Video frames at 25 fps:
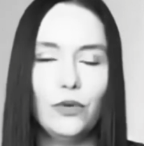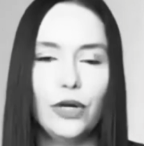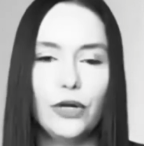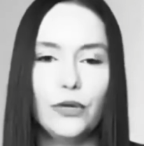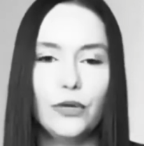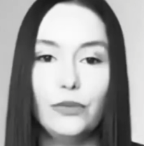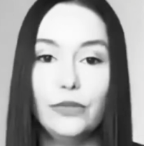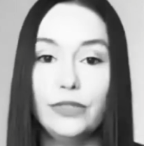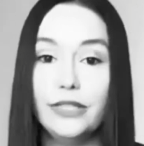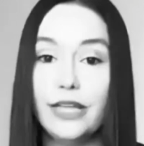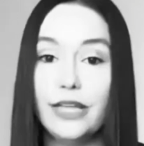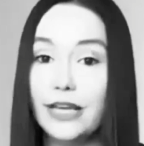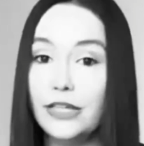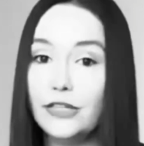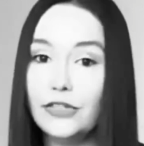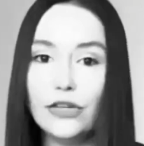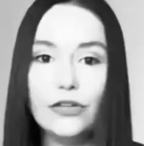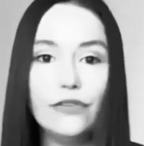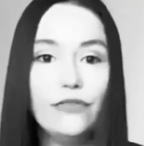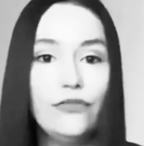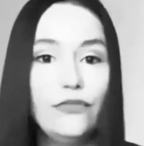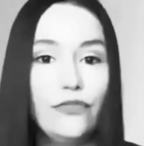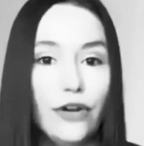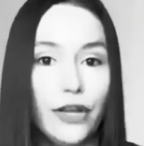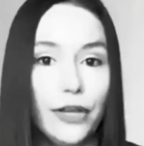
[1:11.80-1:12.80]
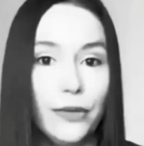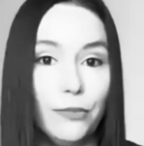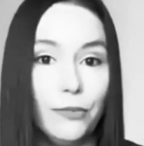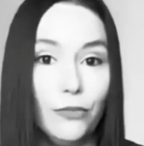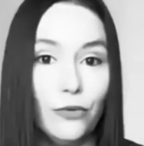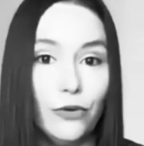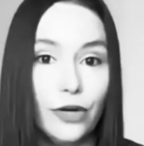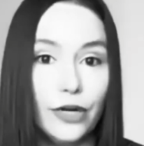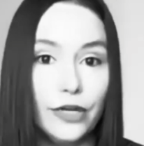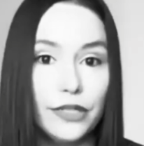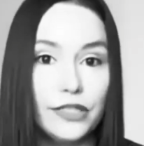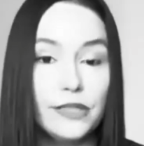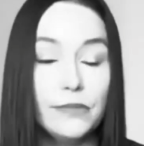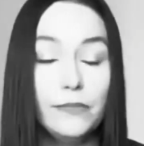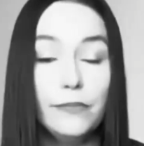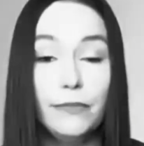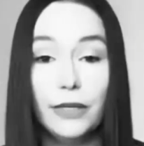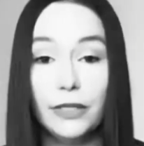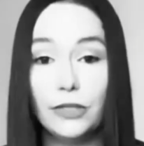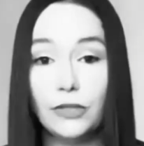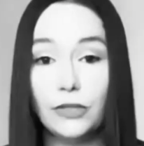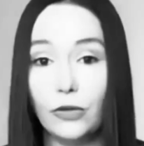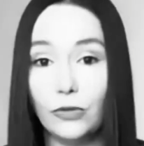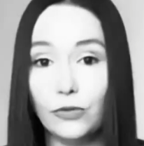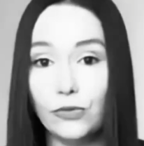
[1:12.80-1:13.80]
work with agile frameworks,
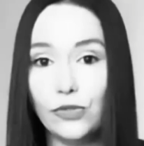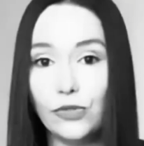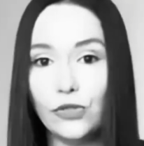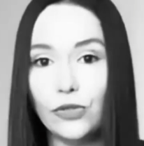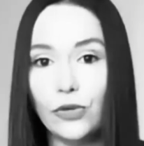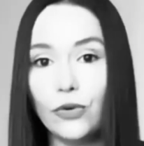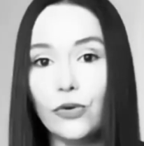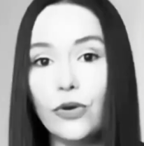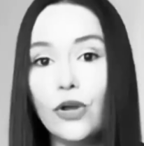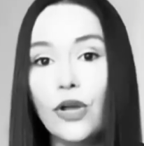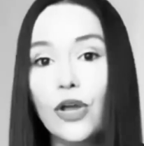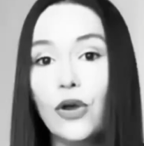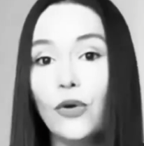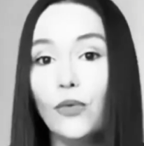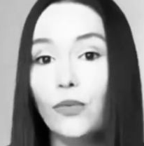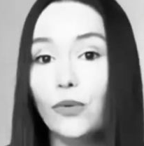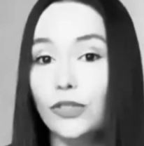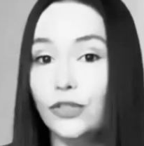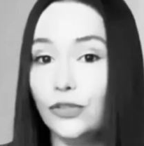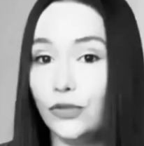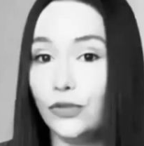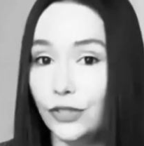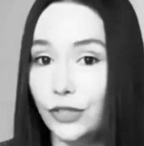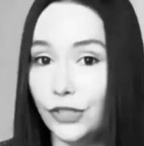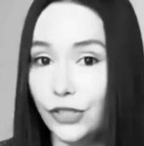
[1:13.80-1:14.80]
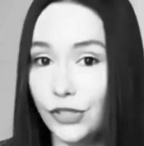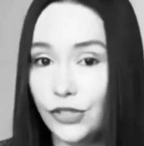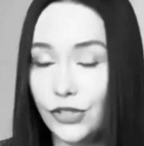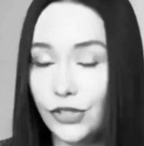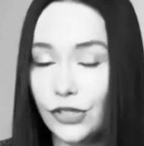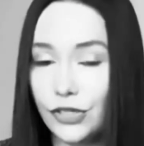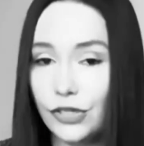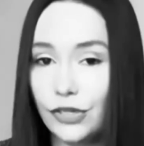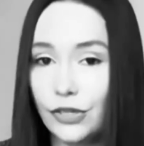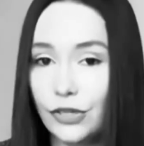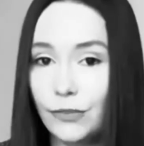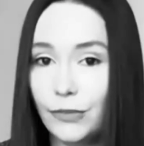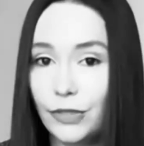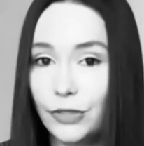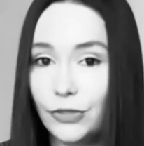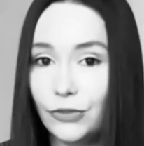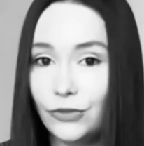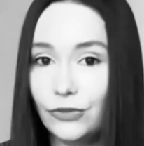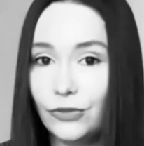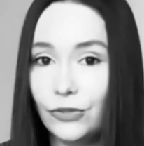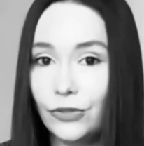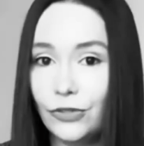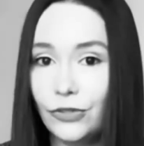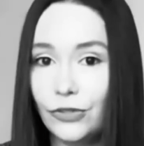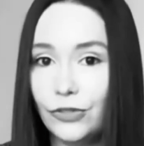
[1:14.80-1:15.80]
but also with traditional
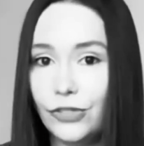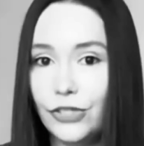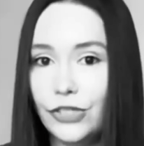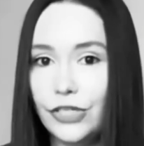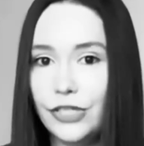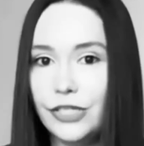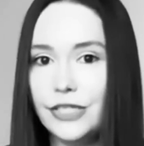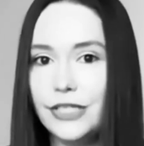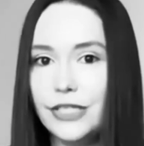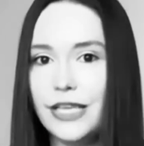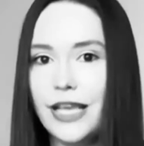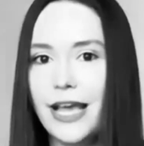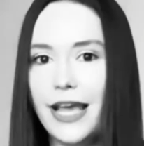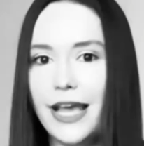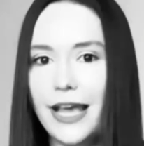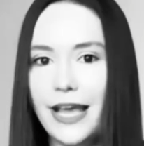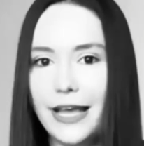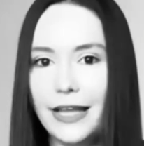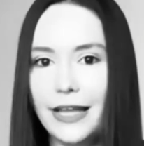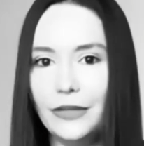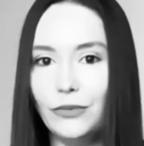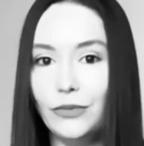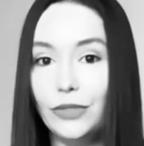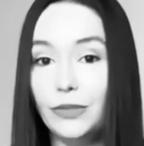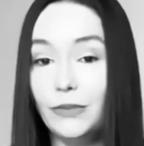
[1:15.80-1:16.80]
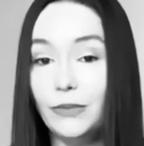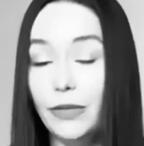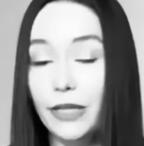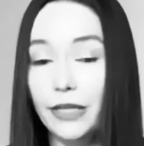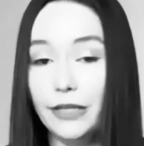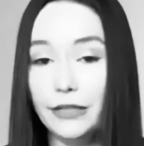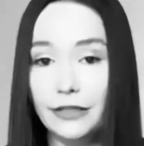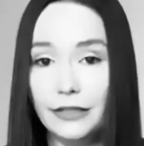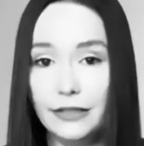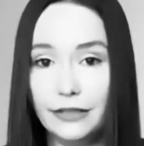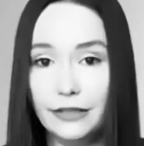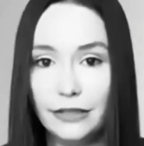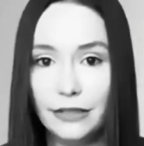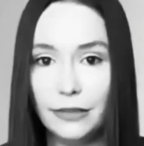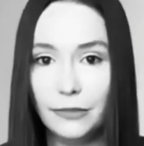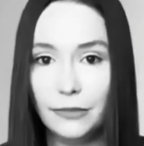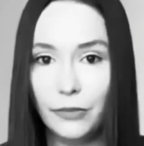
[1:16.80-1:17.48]
methodologies and with blended